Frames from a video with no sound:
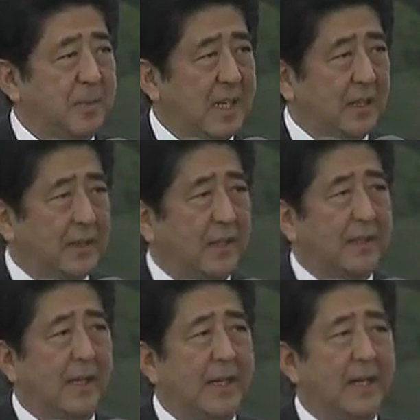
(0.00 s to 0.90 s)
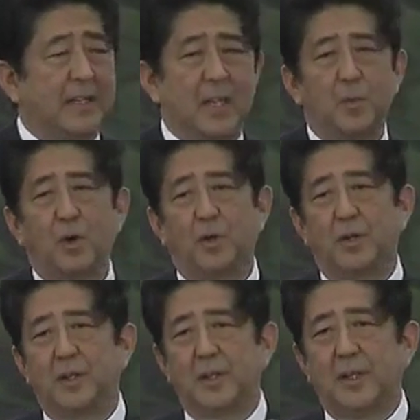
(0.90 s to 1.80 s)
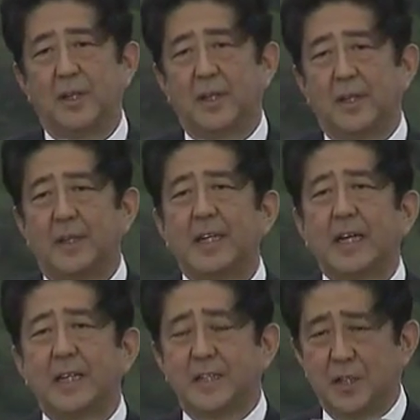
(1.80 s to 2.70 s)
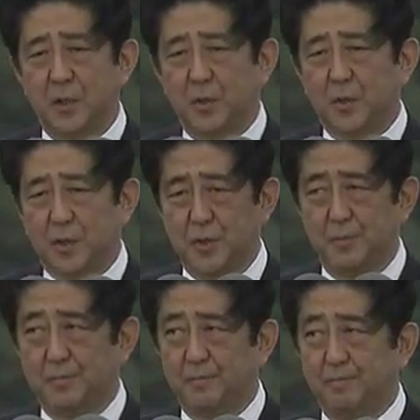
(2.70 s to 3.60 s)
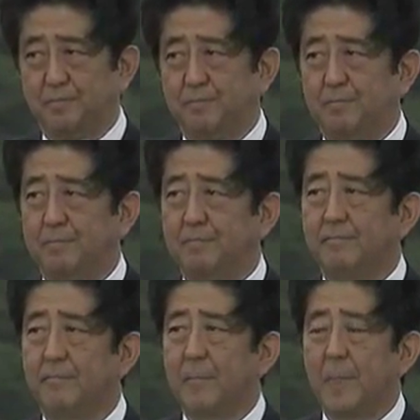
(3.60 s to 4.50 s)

trying to understand even an enemy that they hated.